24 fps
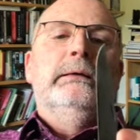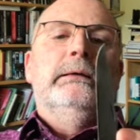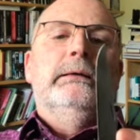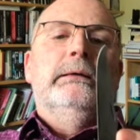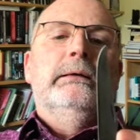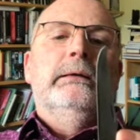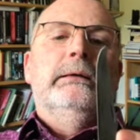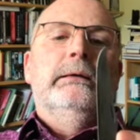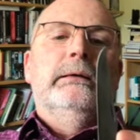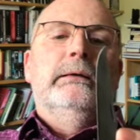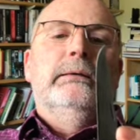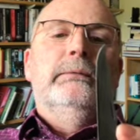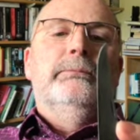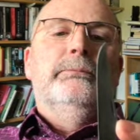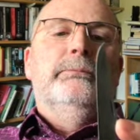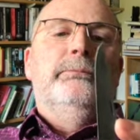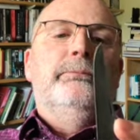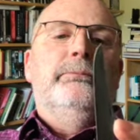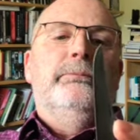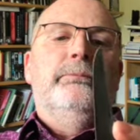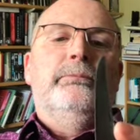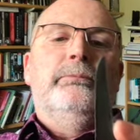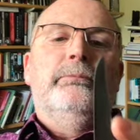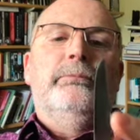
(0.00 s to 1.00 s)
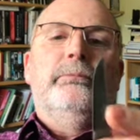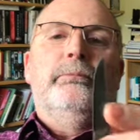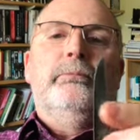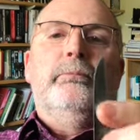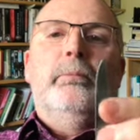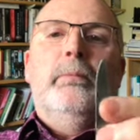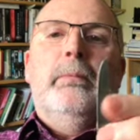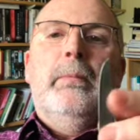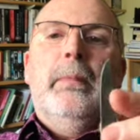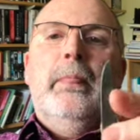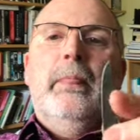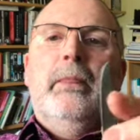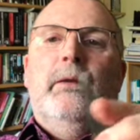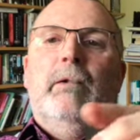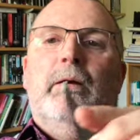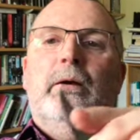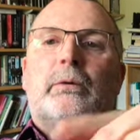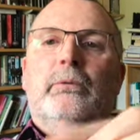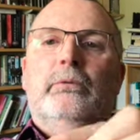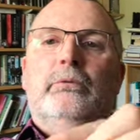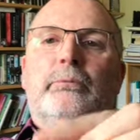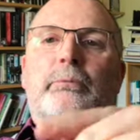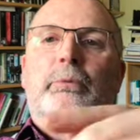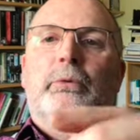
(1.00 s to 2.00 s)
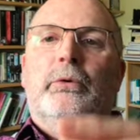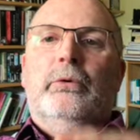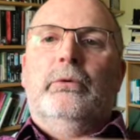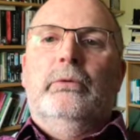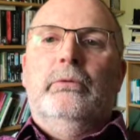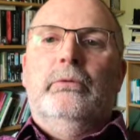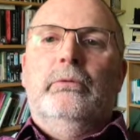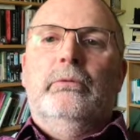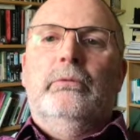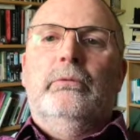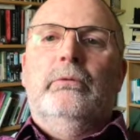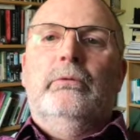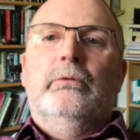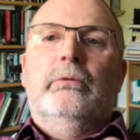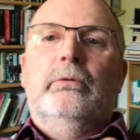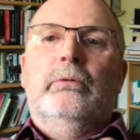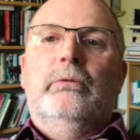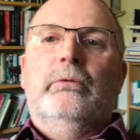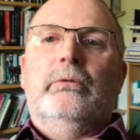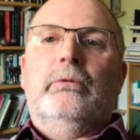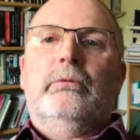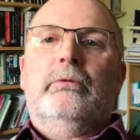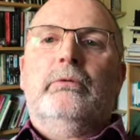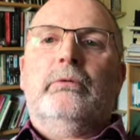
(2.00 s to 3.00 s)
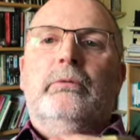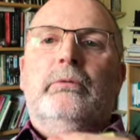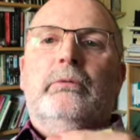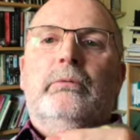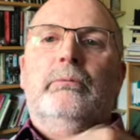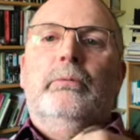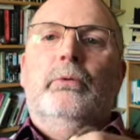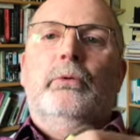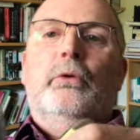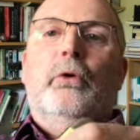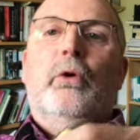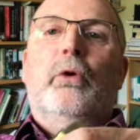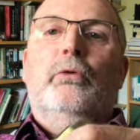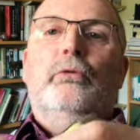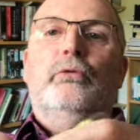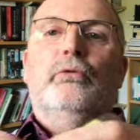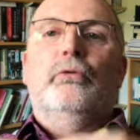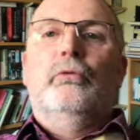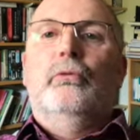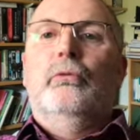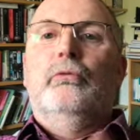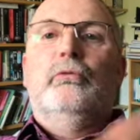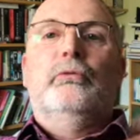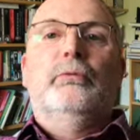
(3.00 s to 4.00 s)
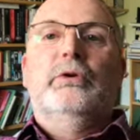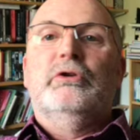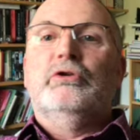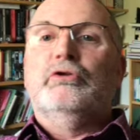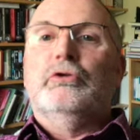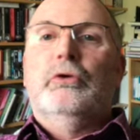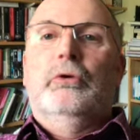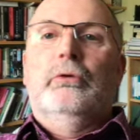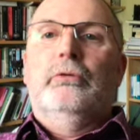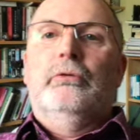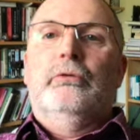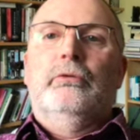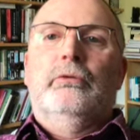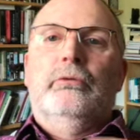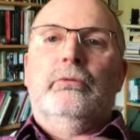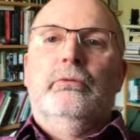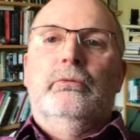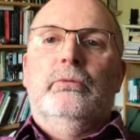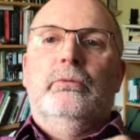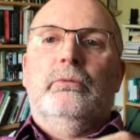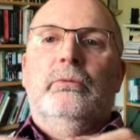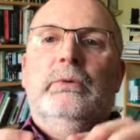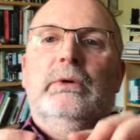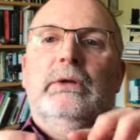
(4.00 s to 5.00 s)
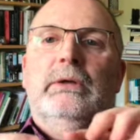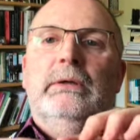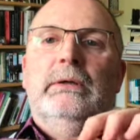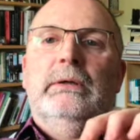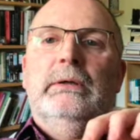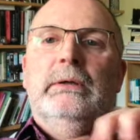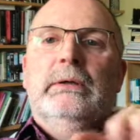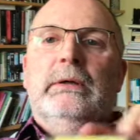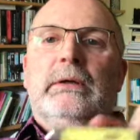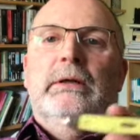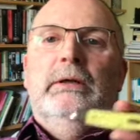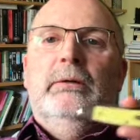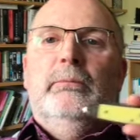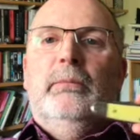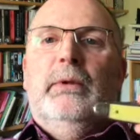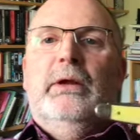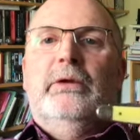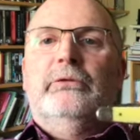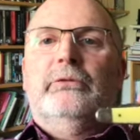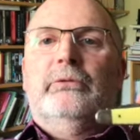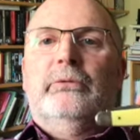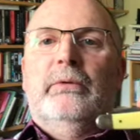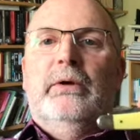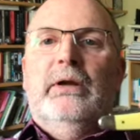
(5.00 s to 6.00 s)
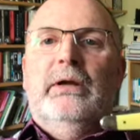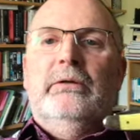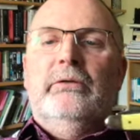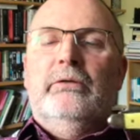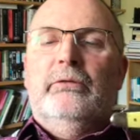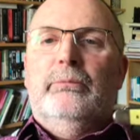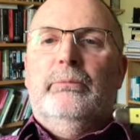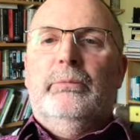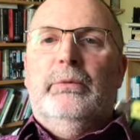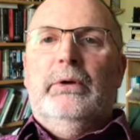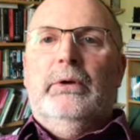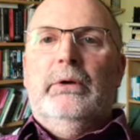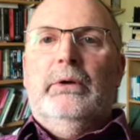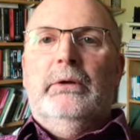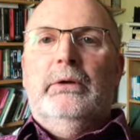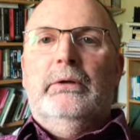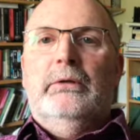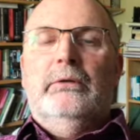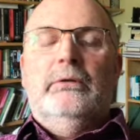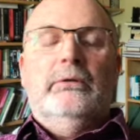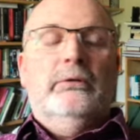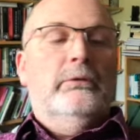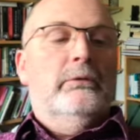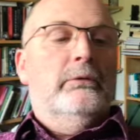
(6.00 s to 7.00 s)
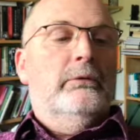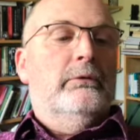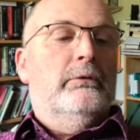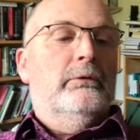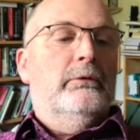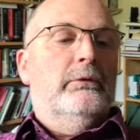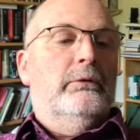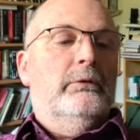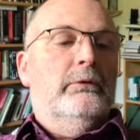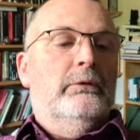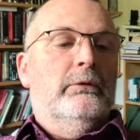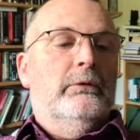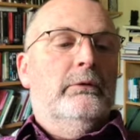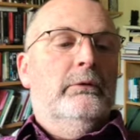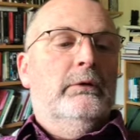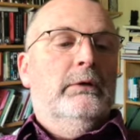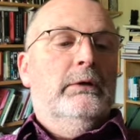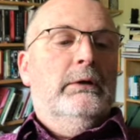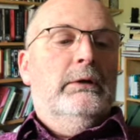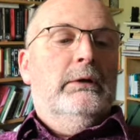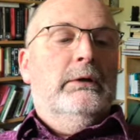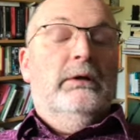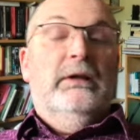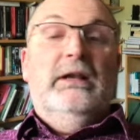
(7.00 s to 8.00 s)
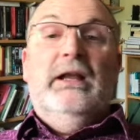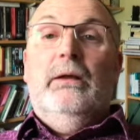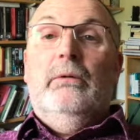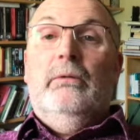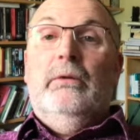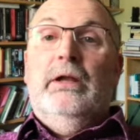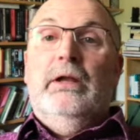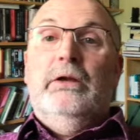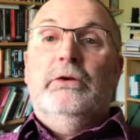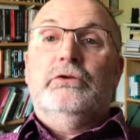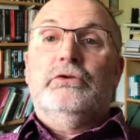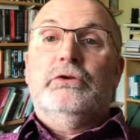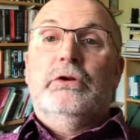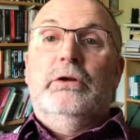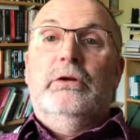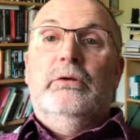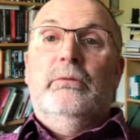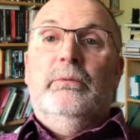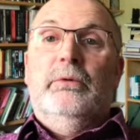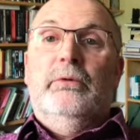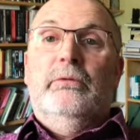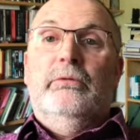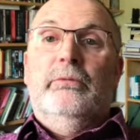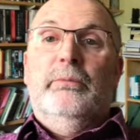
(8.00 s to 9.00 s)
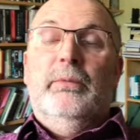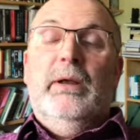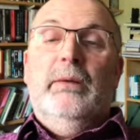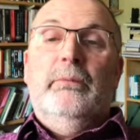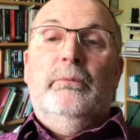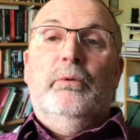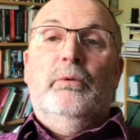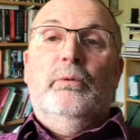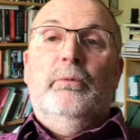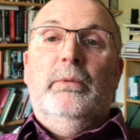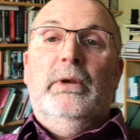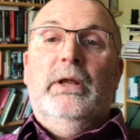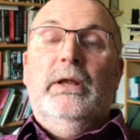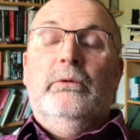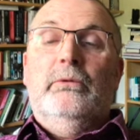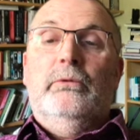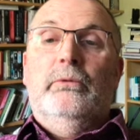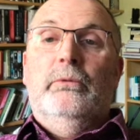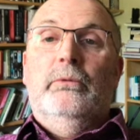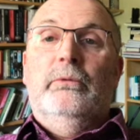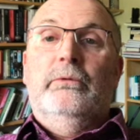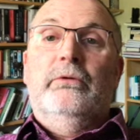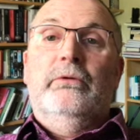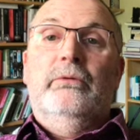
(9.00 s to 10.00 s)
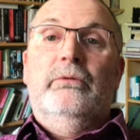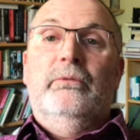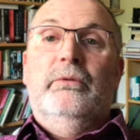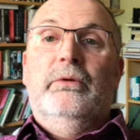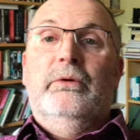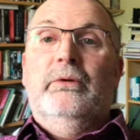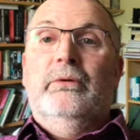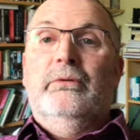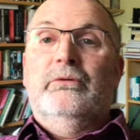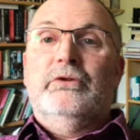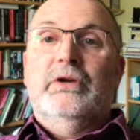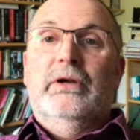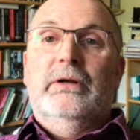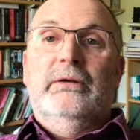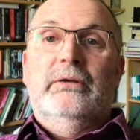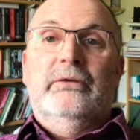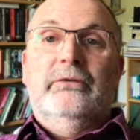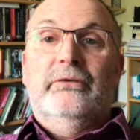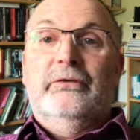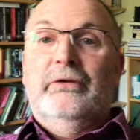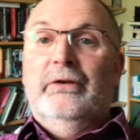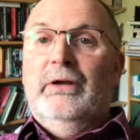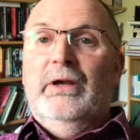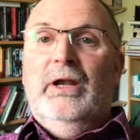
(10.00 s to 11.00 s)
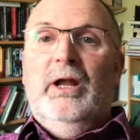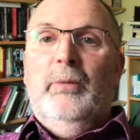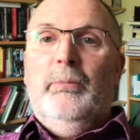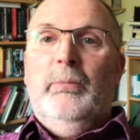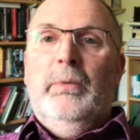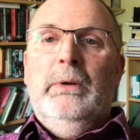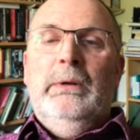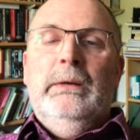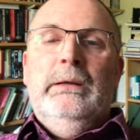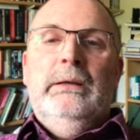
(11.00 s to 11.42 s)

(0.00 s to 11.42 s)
um, I was put on, put on to, switched on to uh, Muskrats by the, the now late gentleman from Abnormal Outdoors. His video channel is still up.